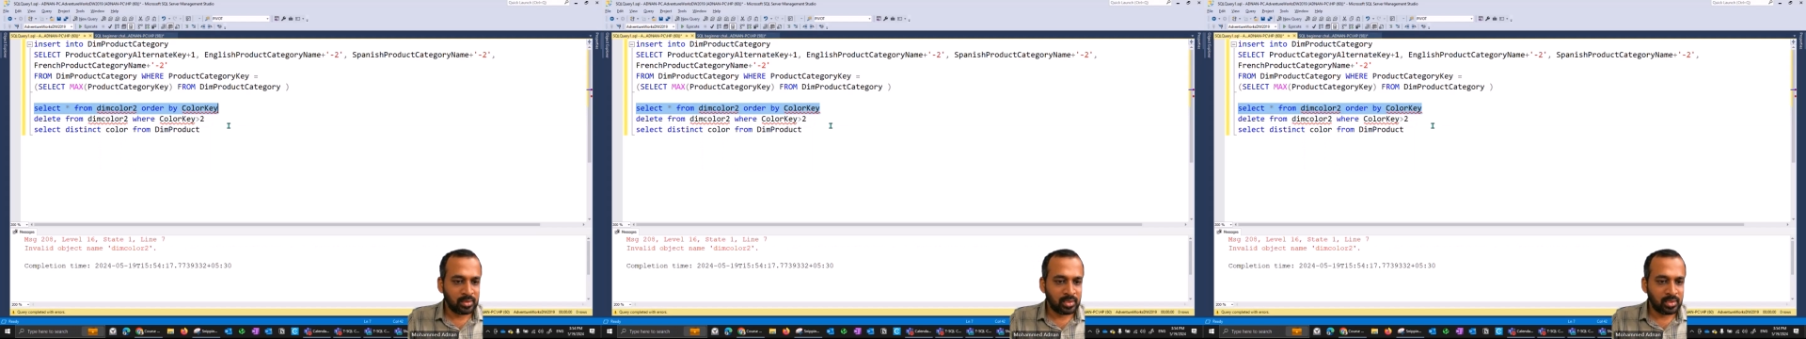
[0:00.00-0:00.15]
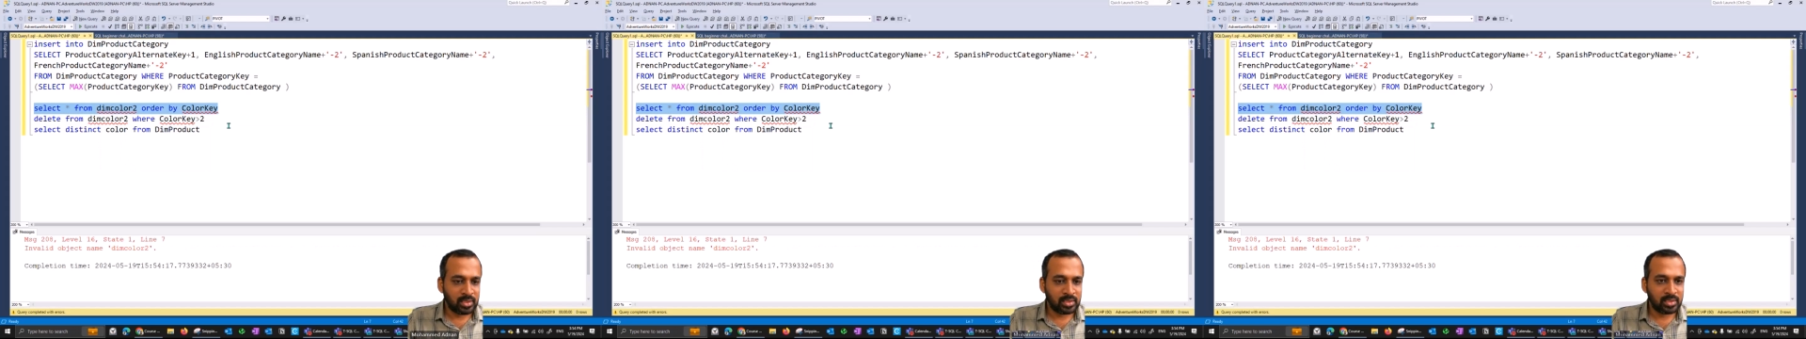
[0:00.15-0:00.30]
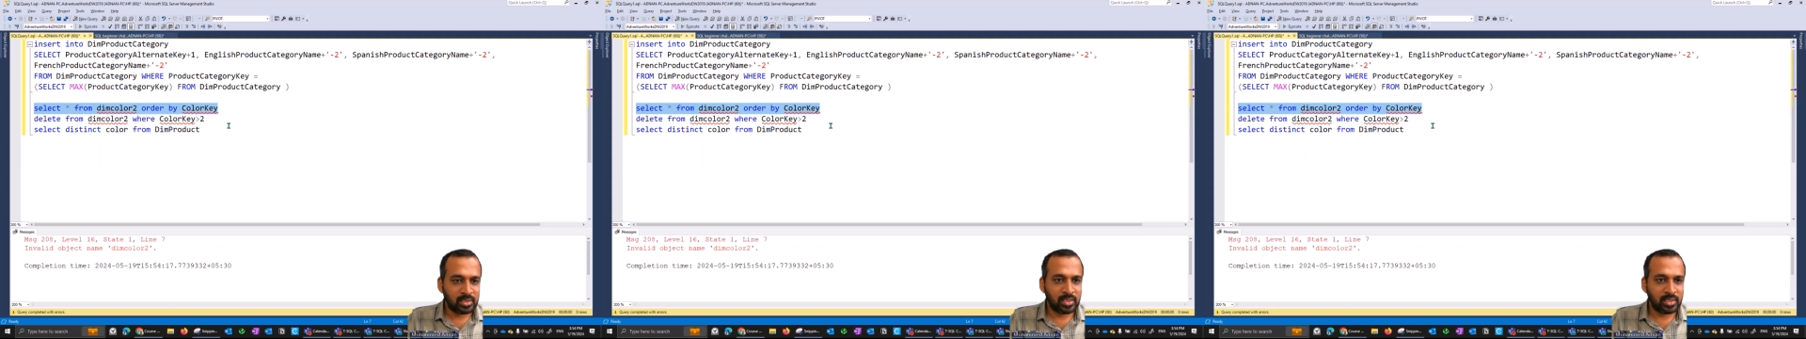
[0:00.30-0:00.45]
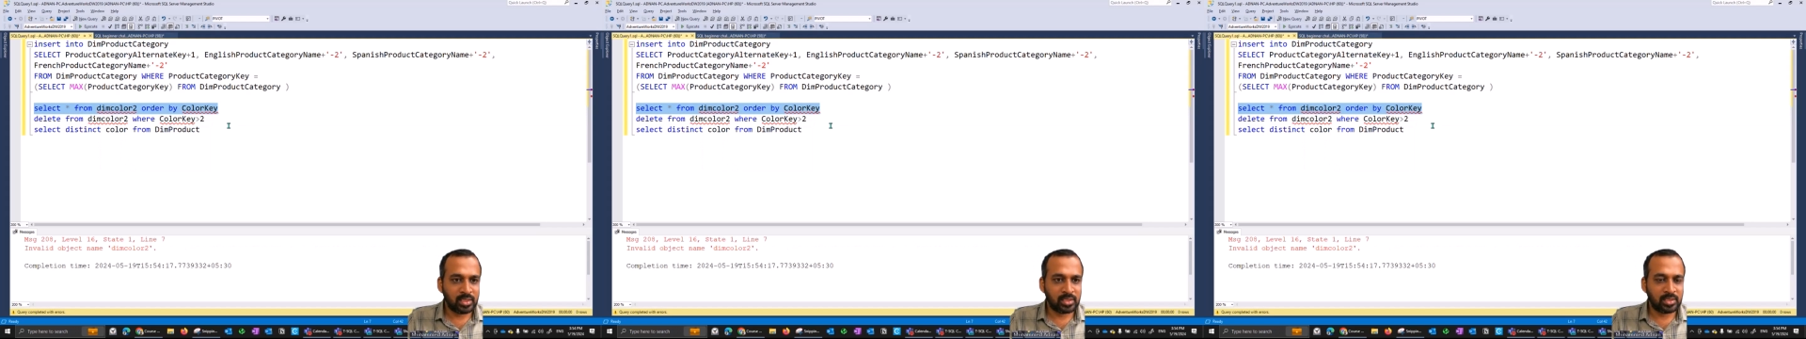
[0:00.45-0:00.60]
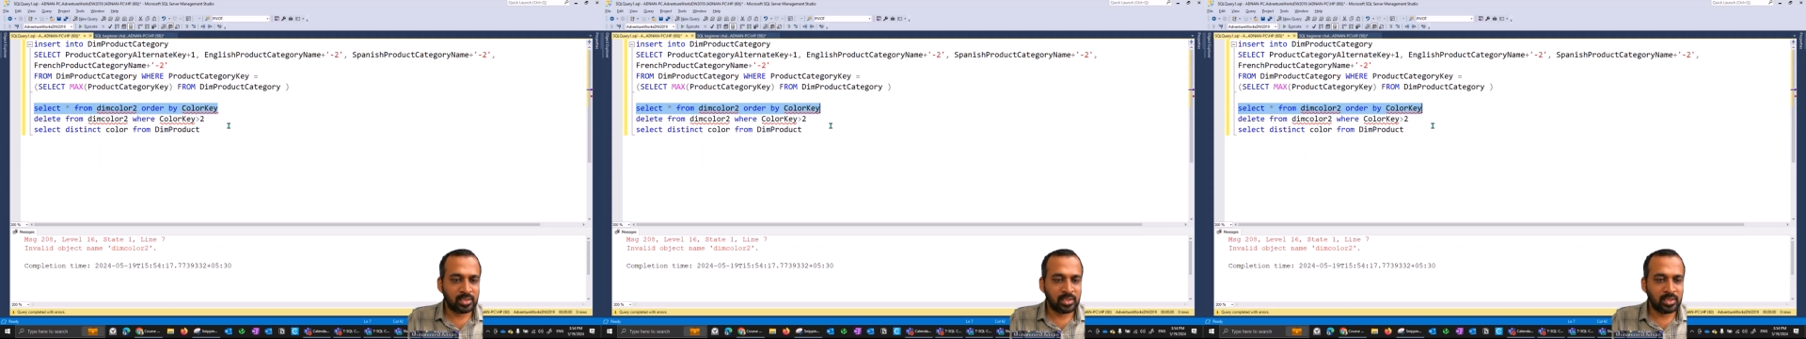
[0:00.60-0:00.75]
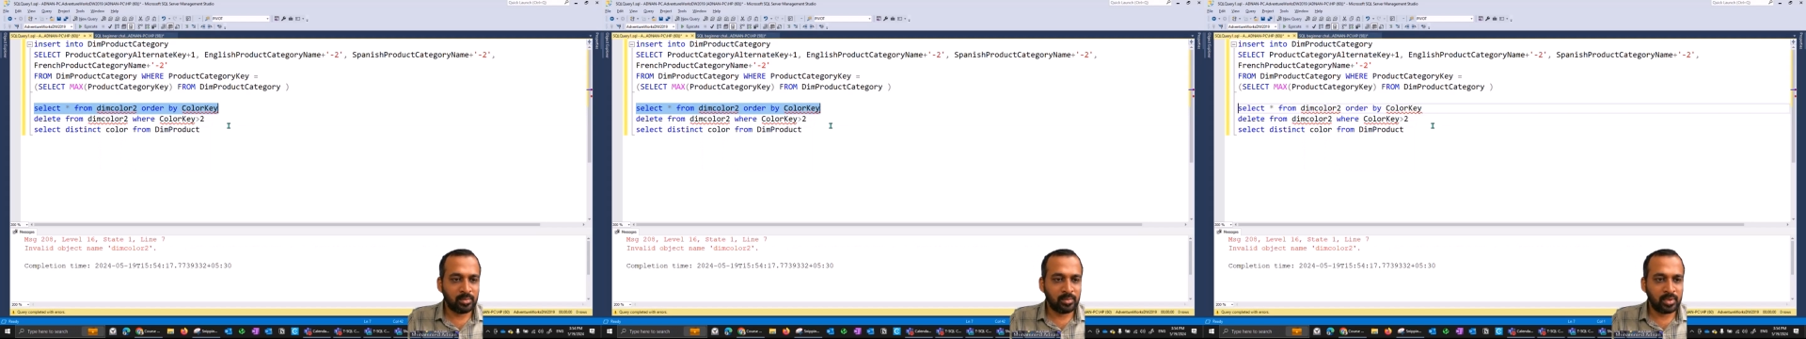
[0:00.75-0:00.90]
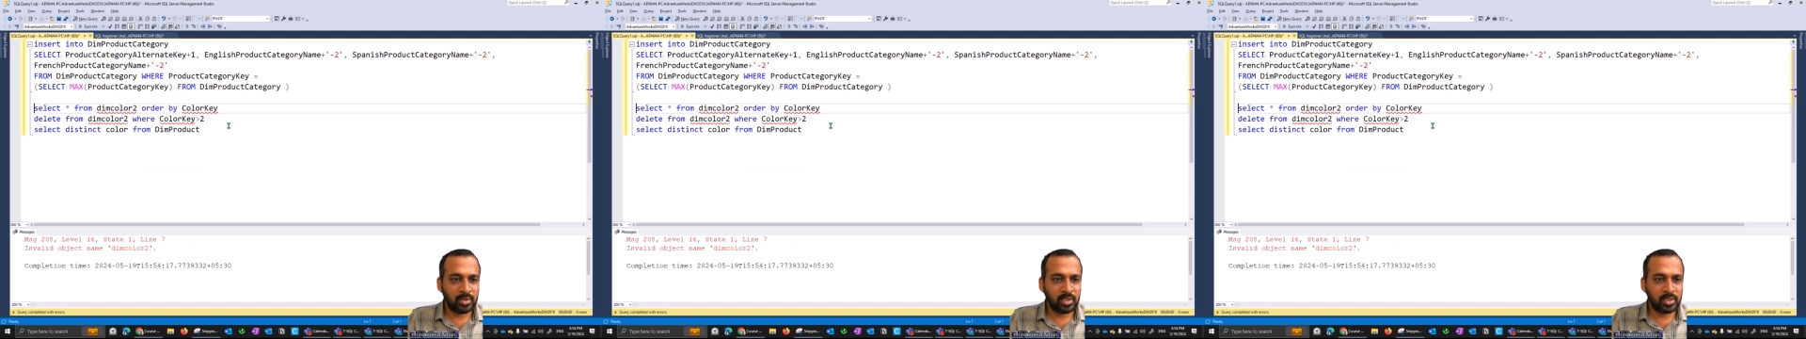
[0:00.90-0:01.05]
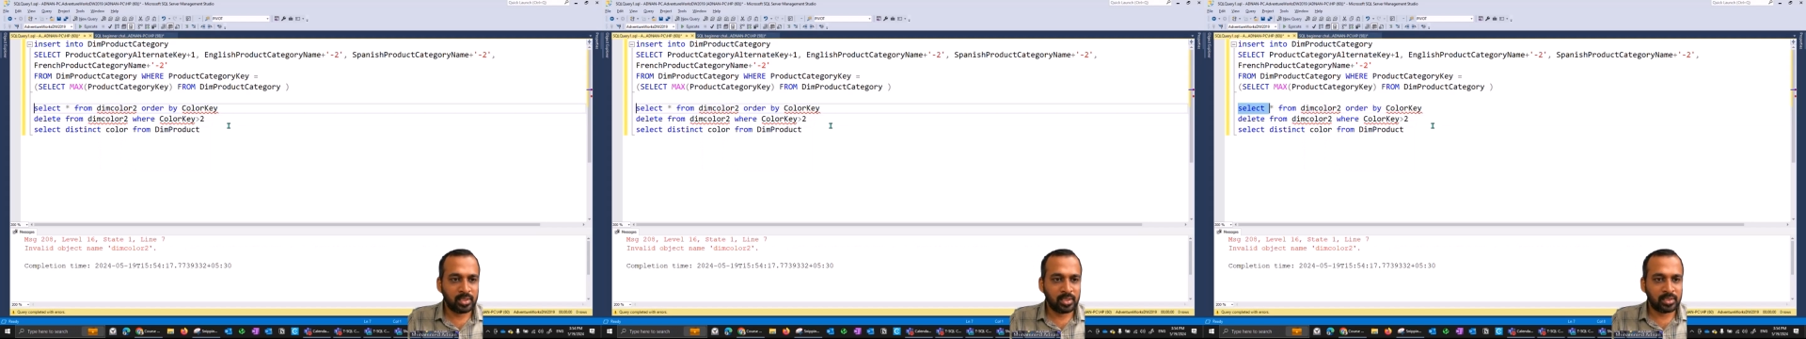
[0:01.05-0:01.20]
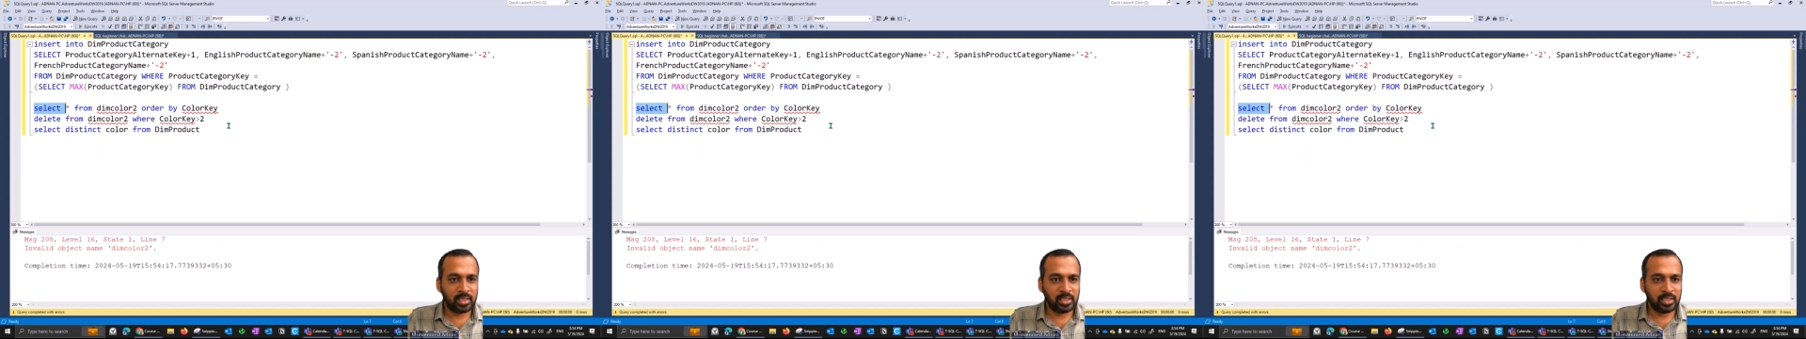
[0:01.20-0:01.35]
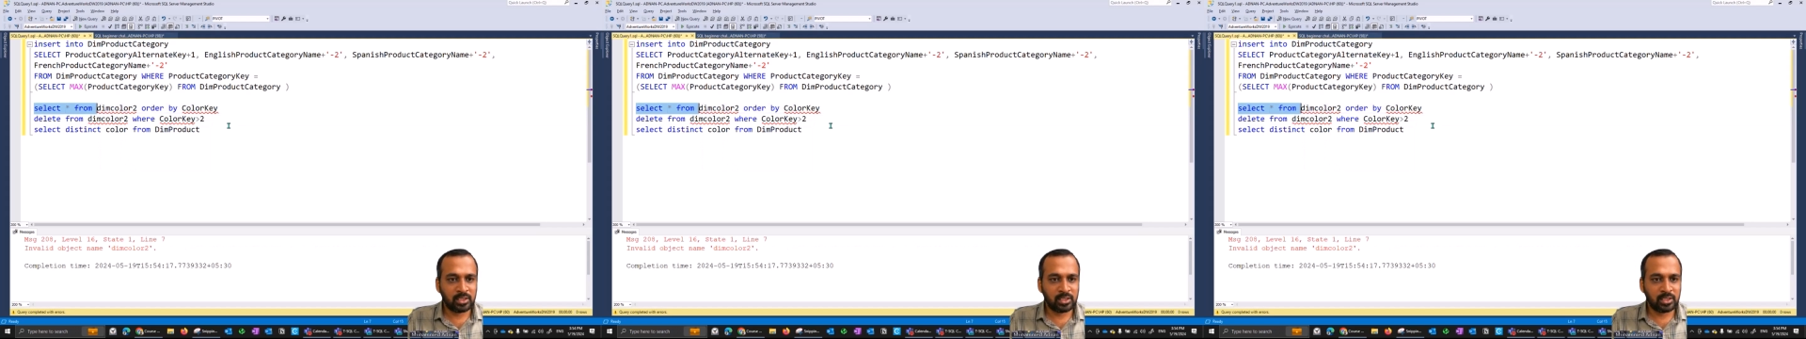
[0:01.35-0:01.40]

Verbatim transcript: This is dim color,